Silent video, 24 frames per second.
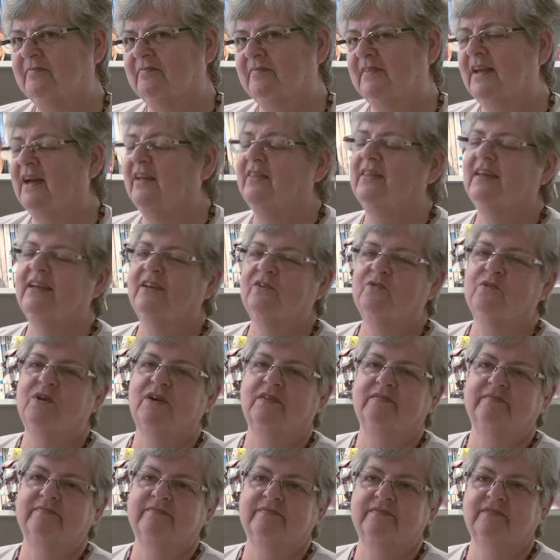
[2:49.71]
Now, there you
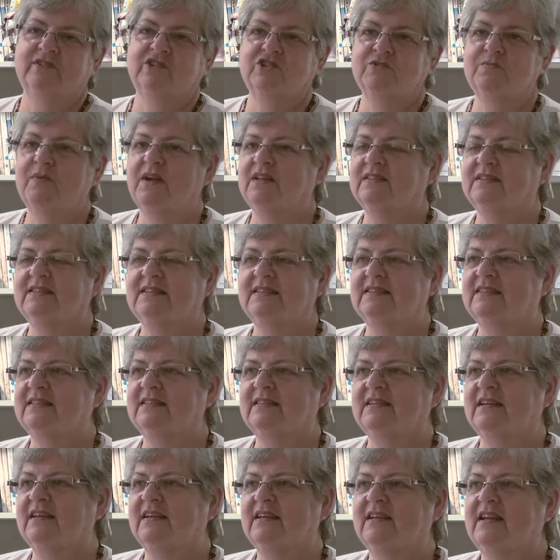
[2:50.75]
are. Schmaltz
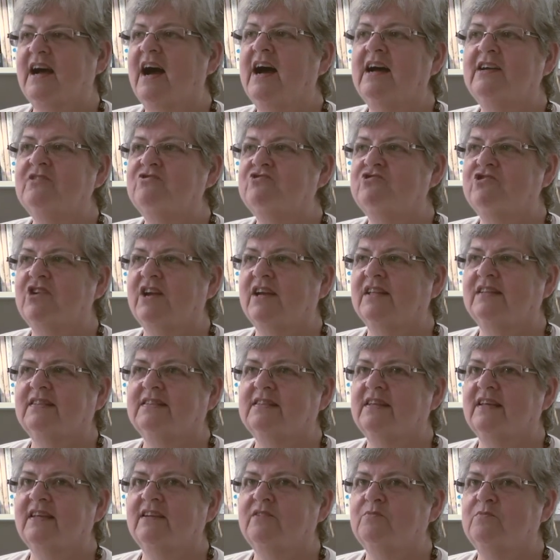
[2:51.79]
is an
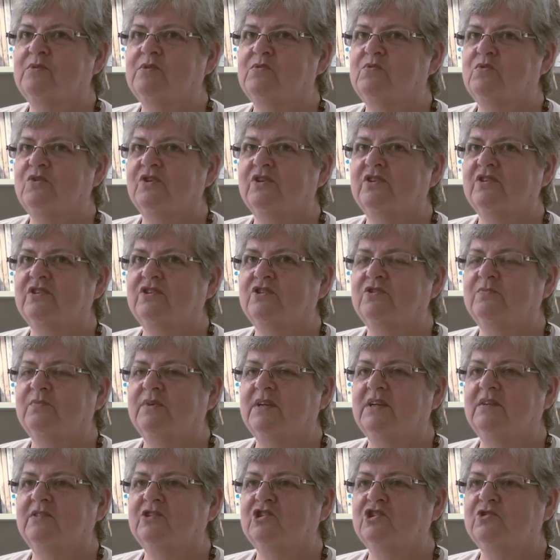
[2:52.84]
untranslatable word to
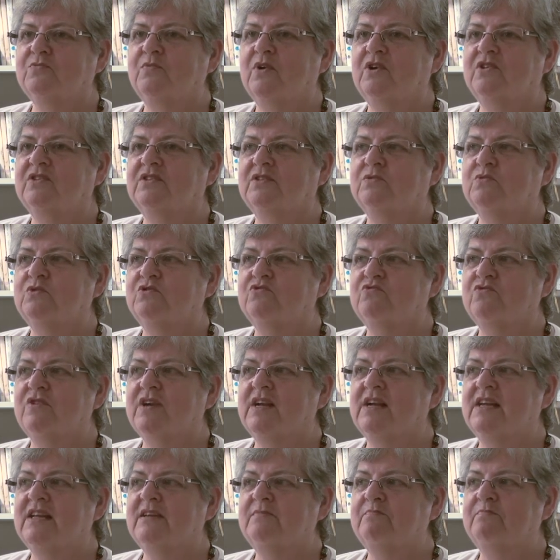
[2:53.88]
me. Schmaltz would
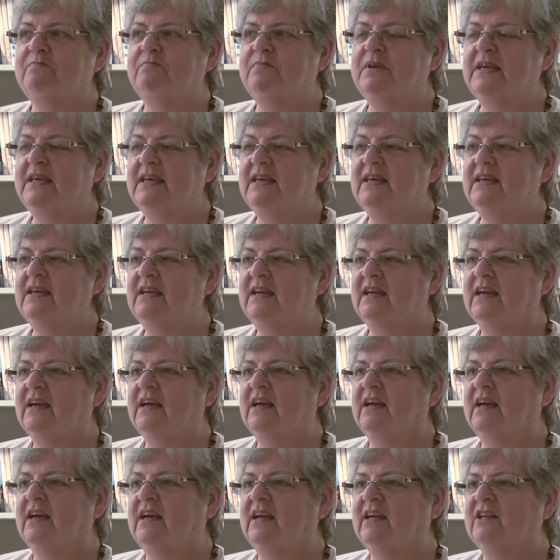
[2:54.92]
really be
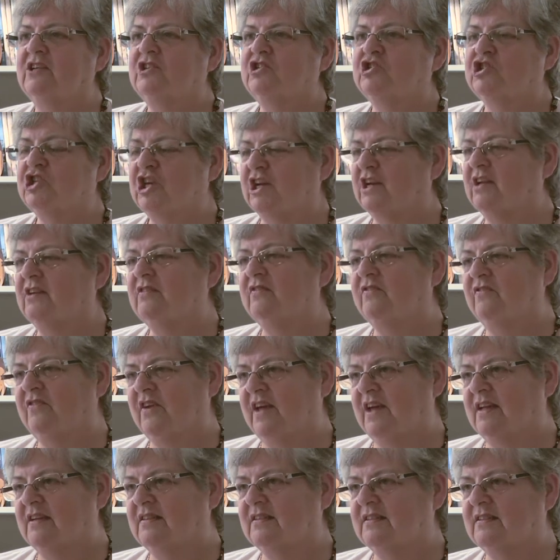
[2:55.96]
chicken
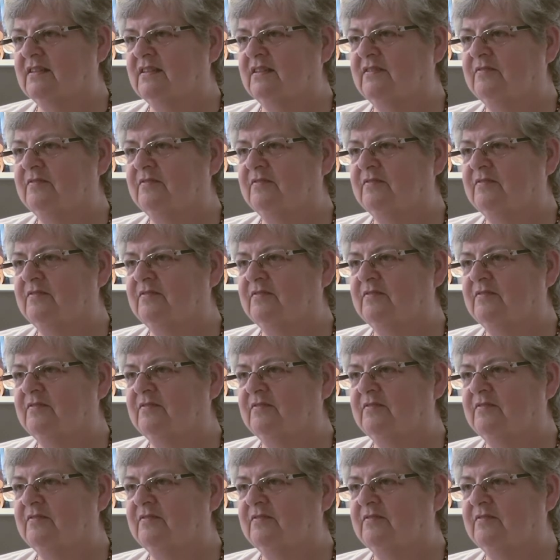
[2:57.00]
fat